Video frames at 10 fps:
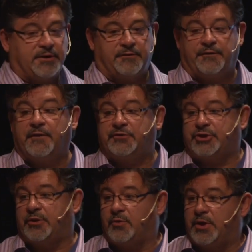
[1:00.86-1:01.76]
a
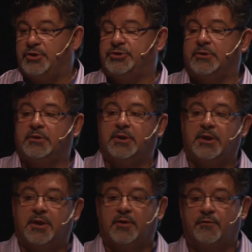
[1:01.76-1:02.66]
fifth-generation
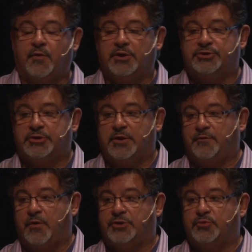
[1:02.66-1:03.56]

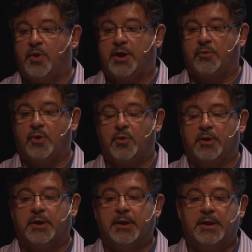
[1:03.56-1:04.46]
French wine
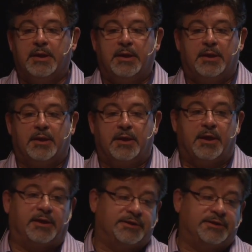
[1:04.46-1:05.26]
grower. I